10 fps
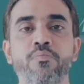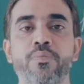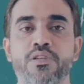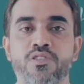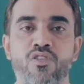
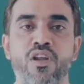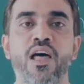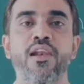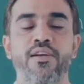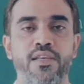
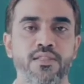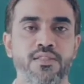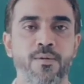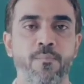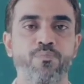
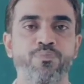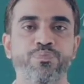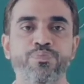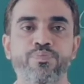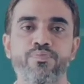personalities.
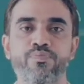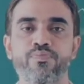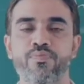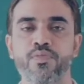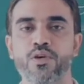
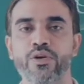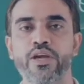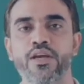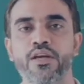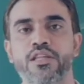
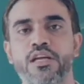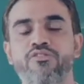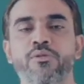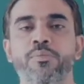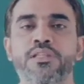Okay, that
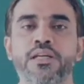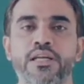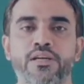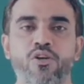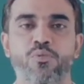would be the
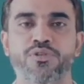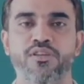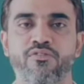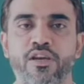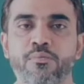correct
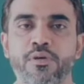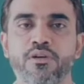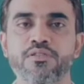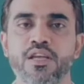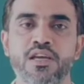option. Why?
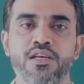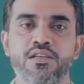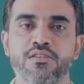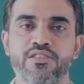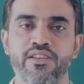Because
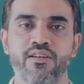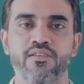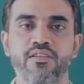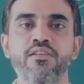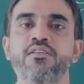
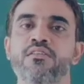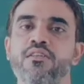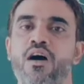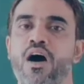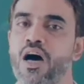
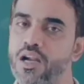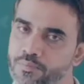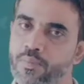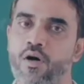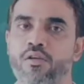children are
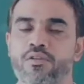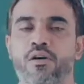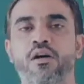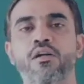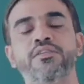born,
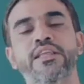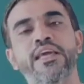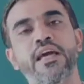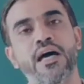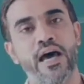or
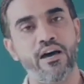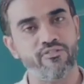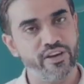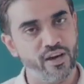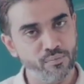they
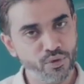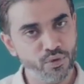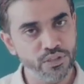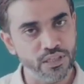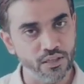have come
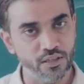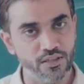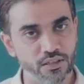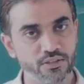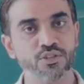to the
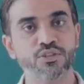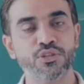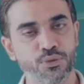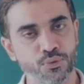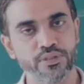earth
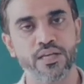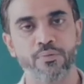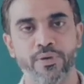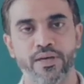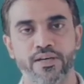through their
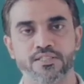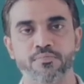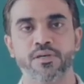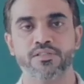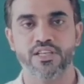parents,
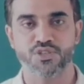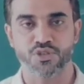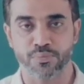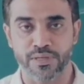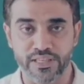but they
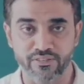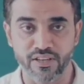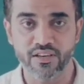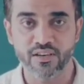should be given